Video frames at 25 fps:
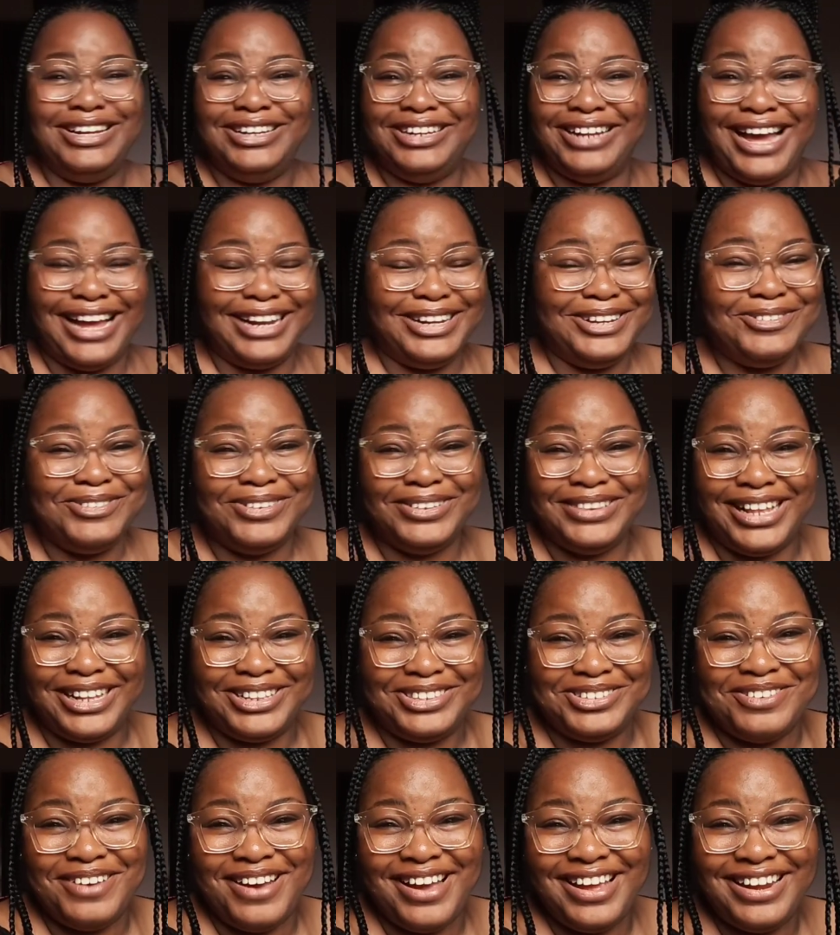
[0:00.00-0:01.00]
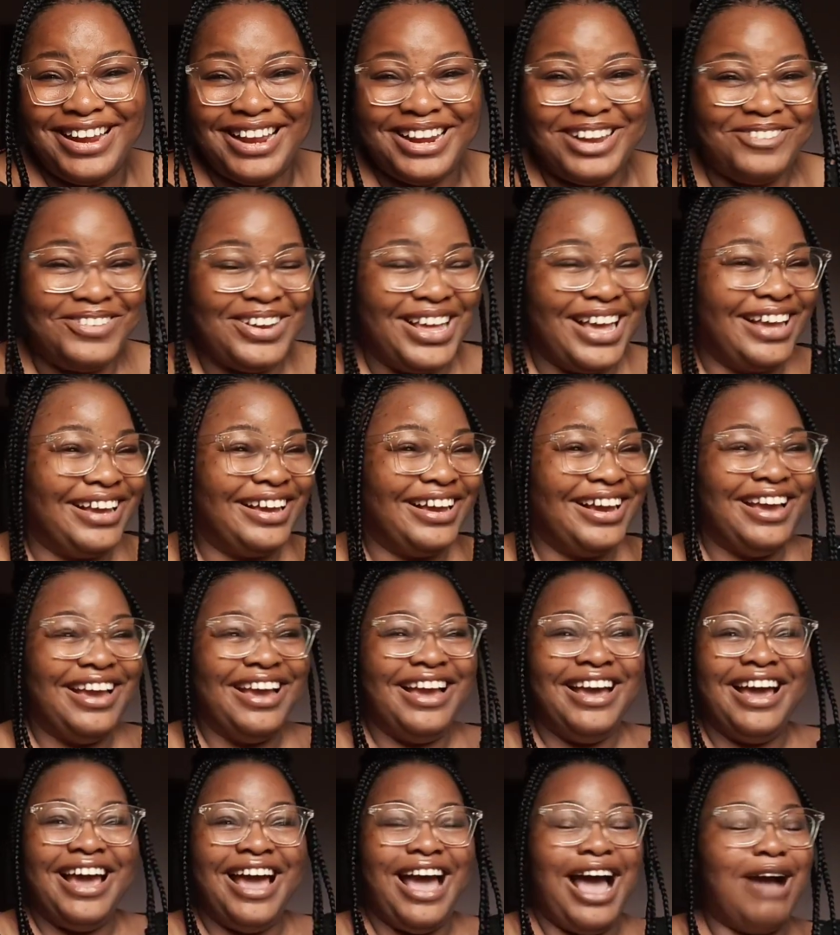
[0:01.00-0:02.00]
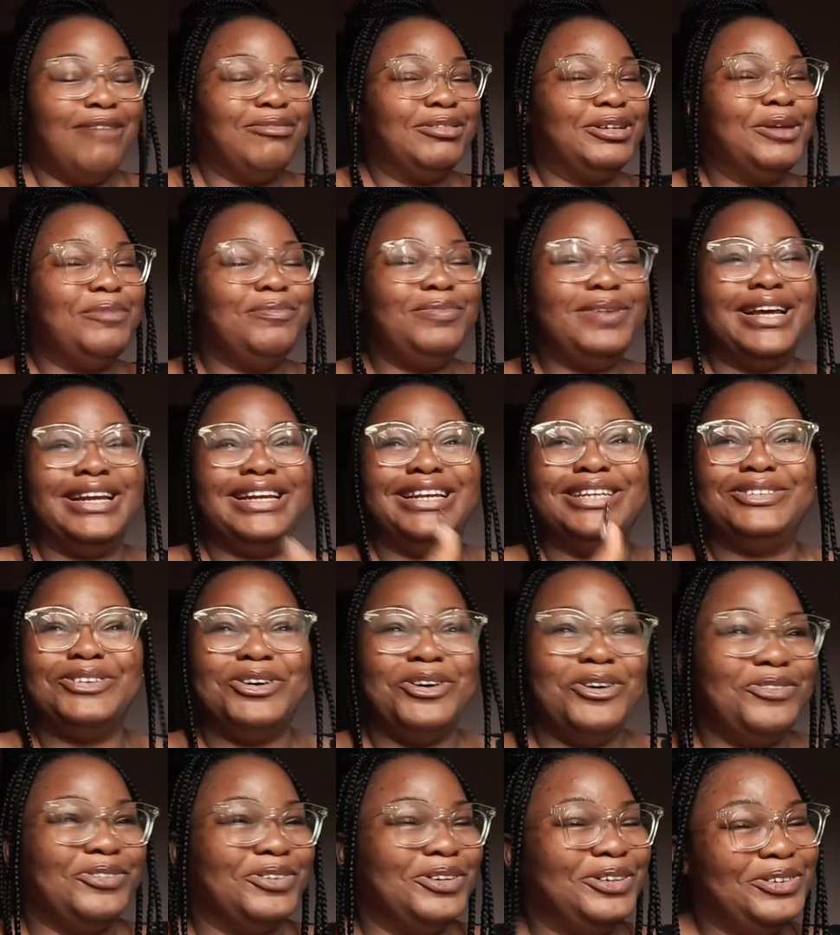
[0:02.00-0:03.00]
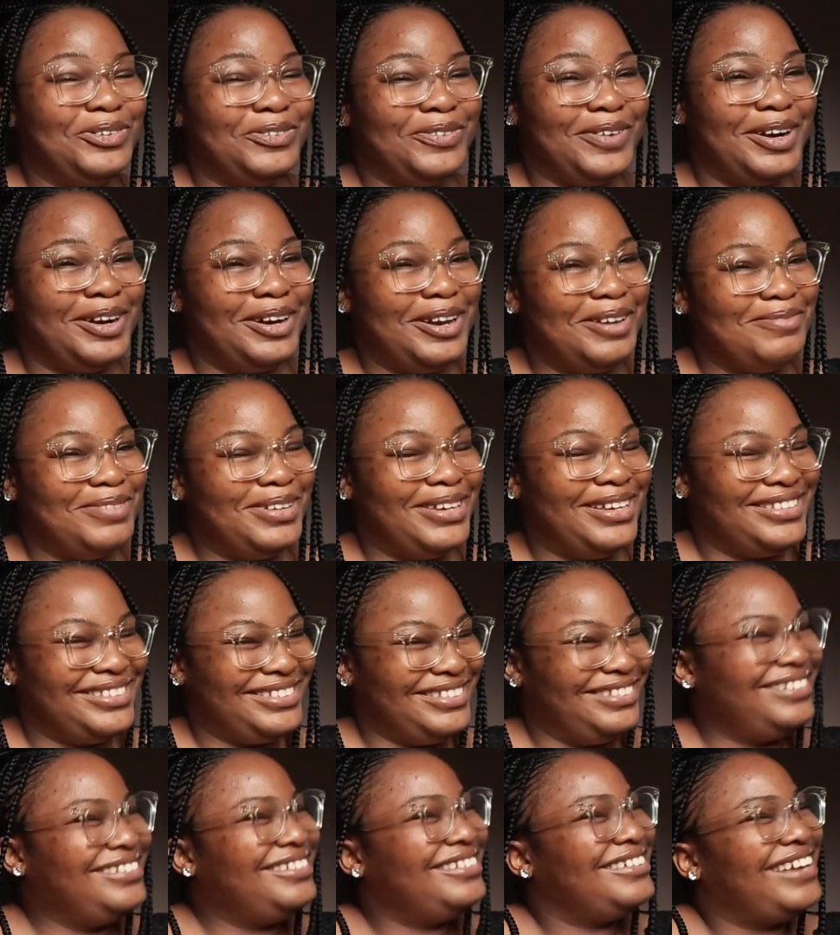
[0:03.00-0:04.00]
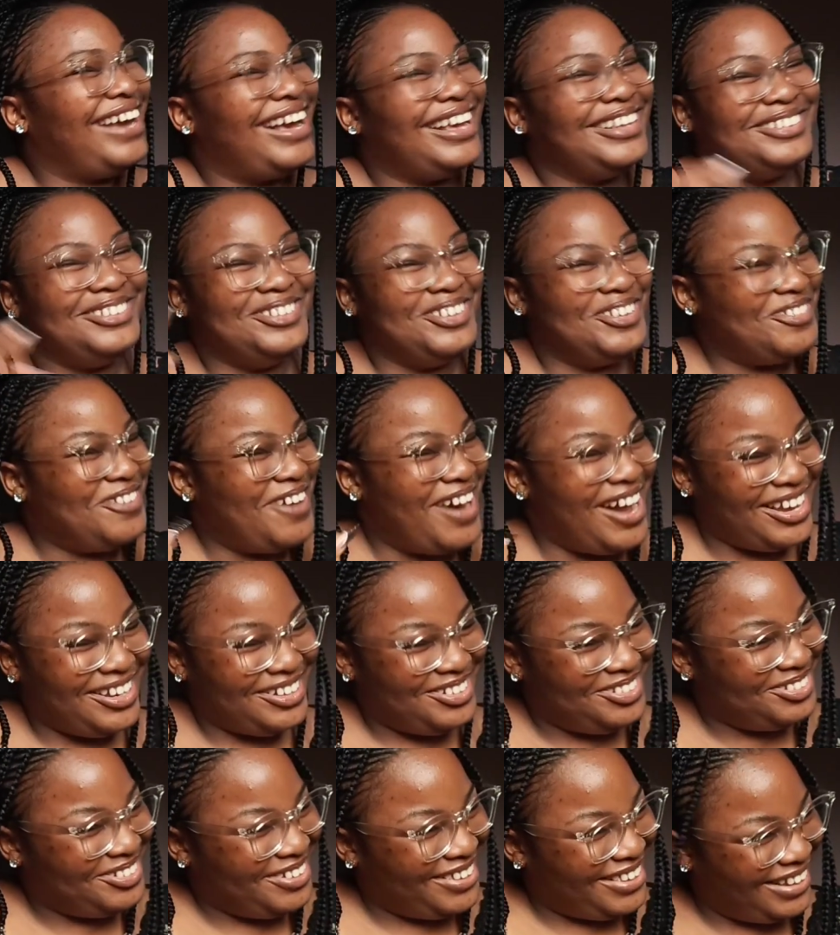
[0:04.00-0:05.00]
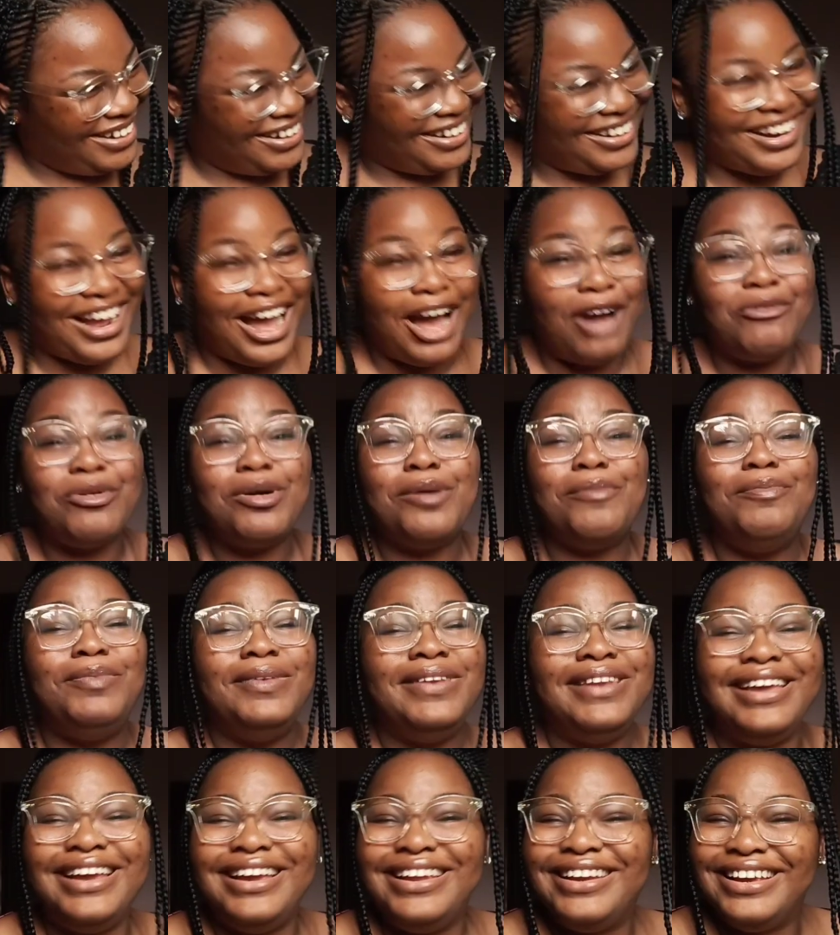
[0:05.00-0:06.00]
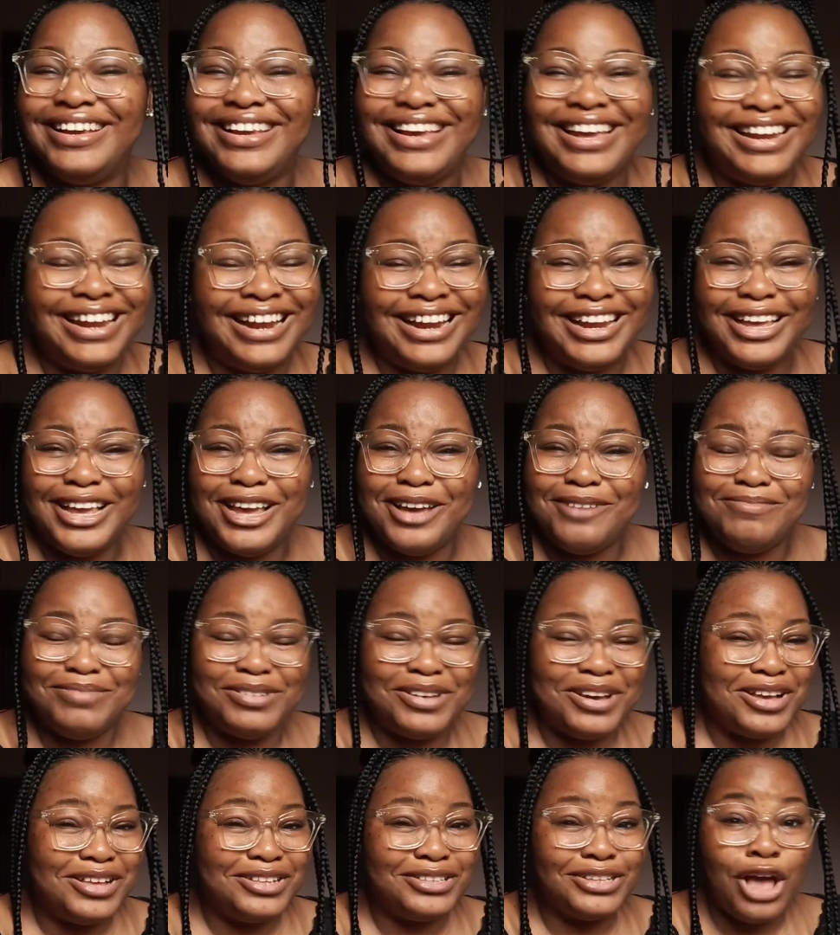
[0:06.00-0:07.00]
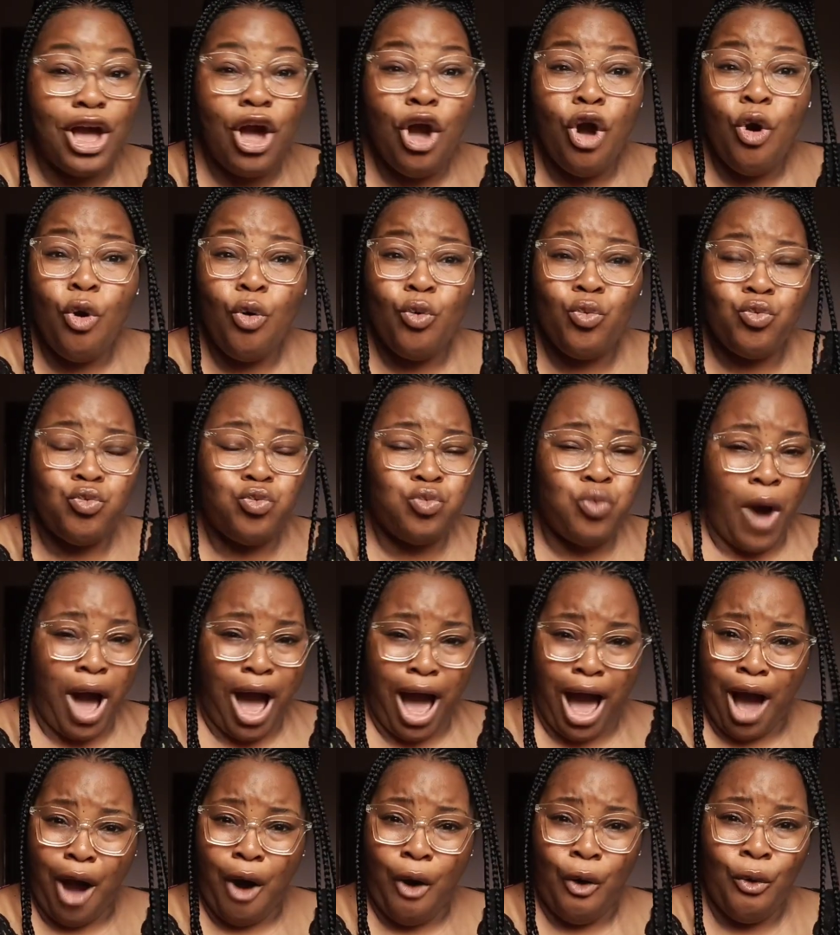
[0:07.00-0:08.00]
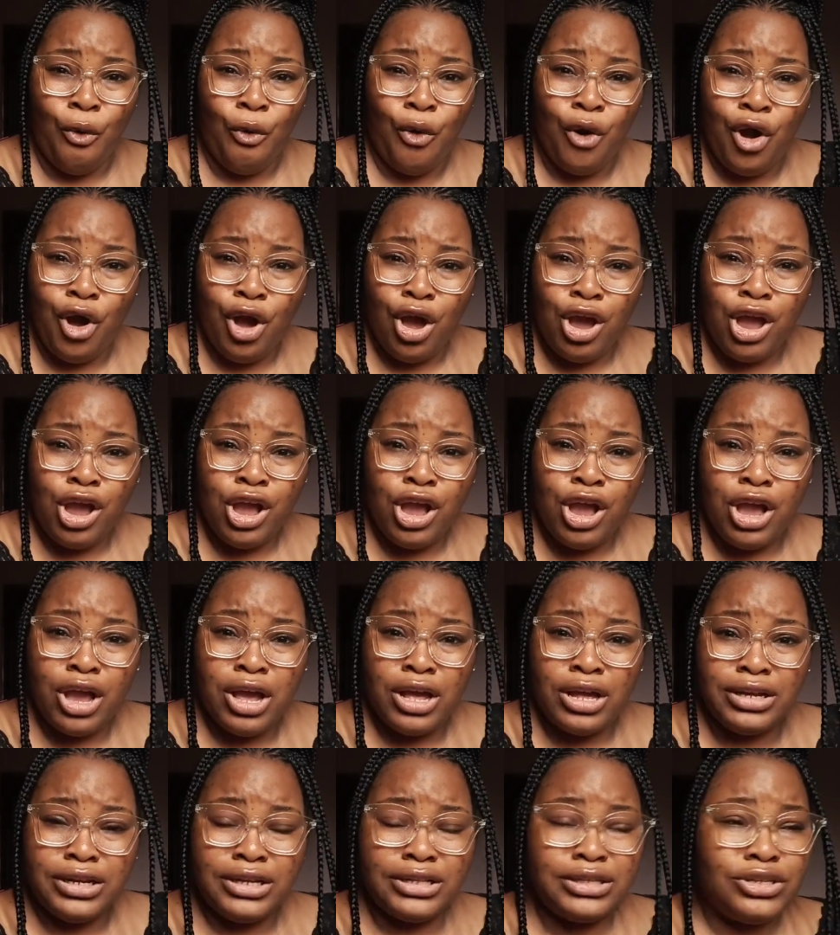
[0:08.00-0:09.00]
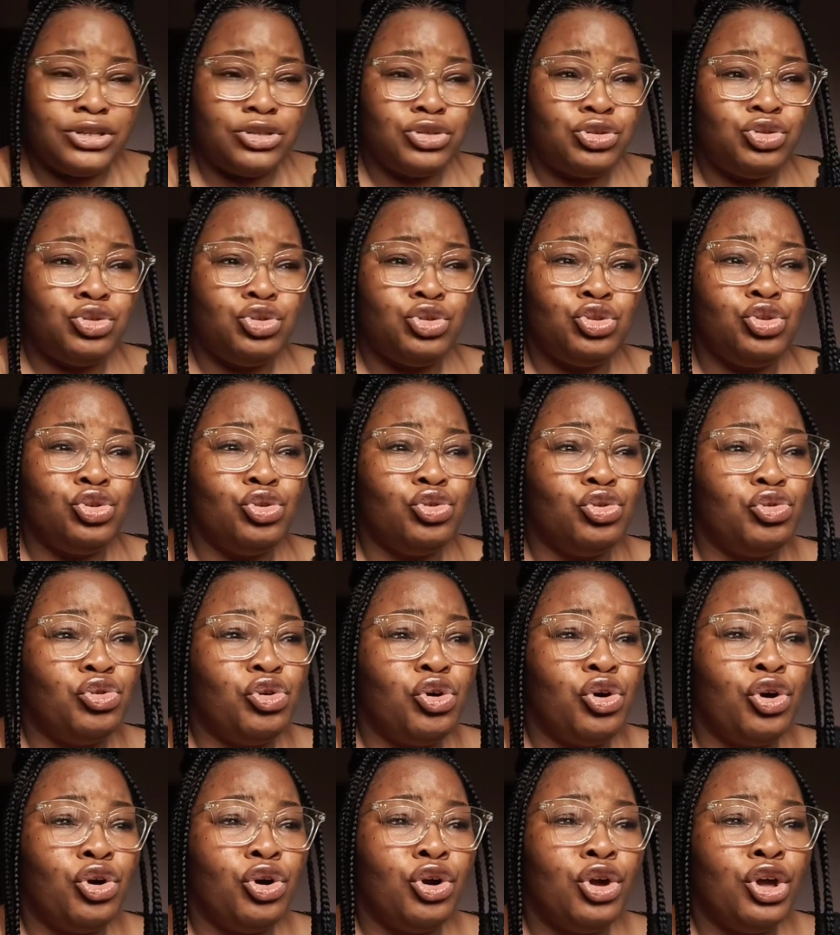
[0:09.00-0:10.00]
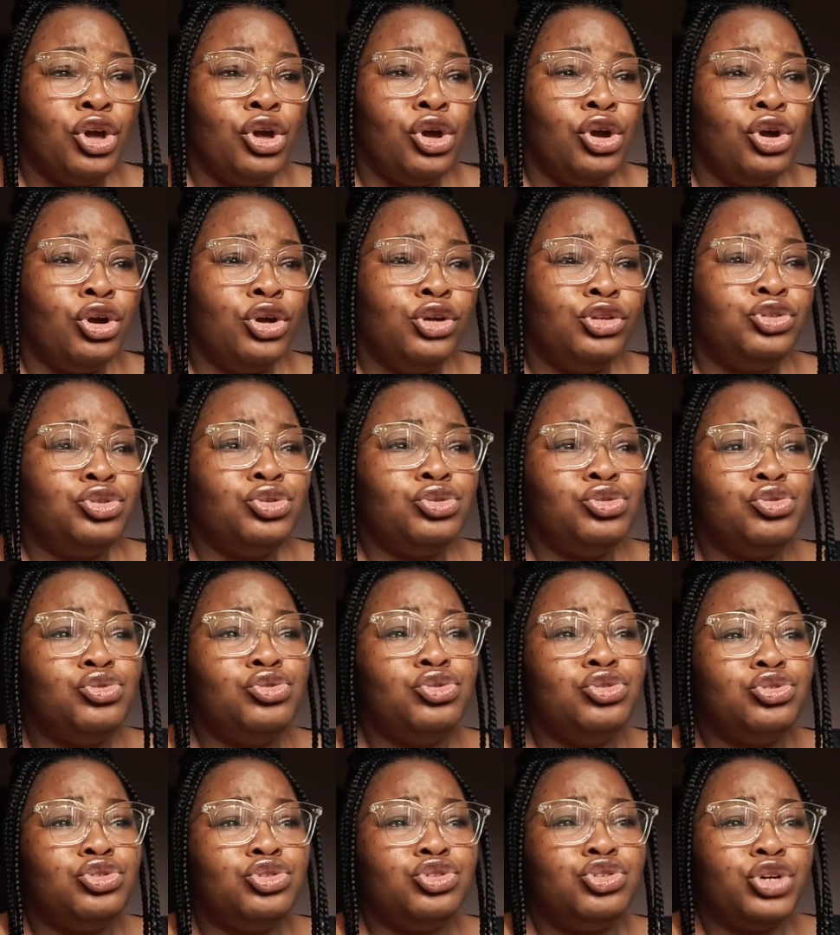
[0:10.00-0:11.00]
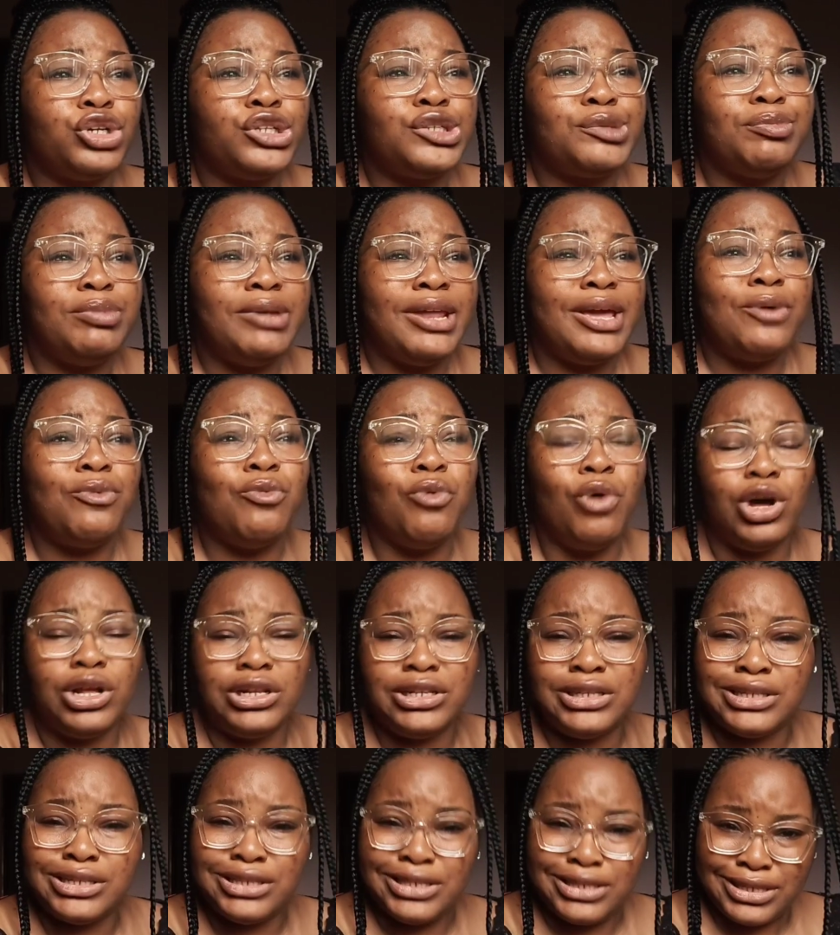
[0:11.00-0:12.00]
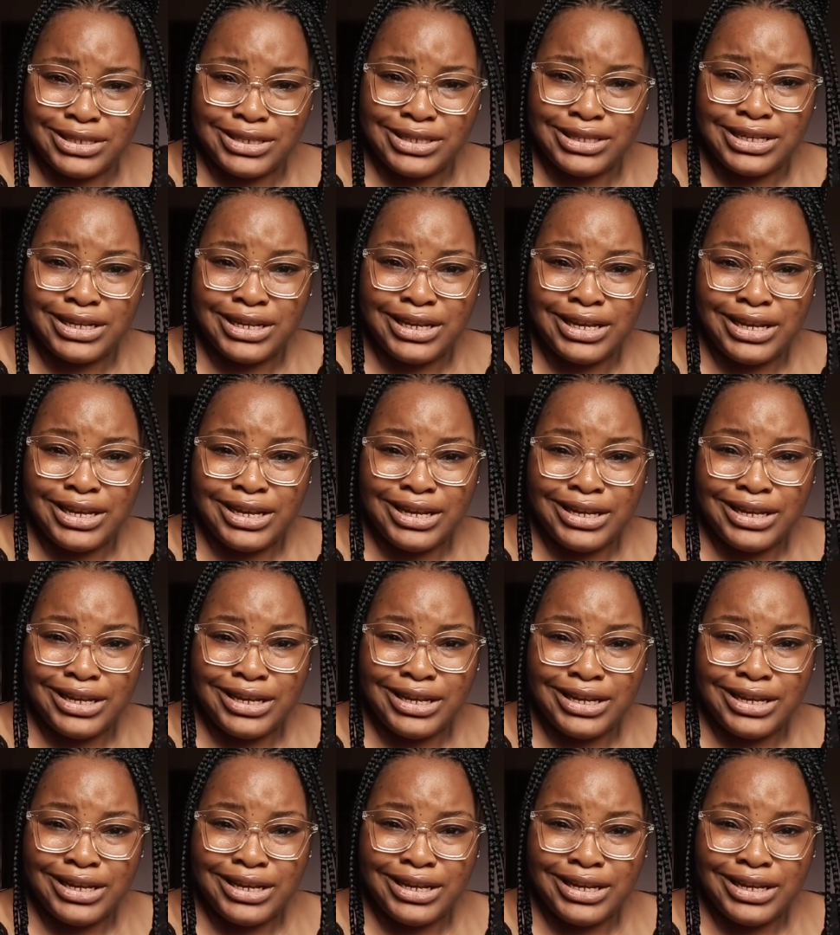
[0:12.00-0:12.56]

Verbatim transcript: I didn't I didn't want that to end. And I'm like, I'm gonna play this over and over again because you guys know what I do here. I will play it again and again because wow this is too too good to just play once.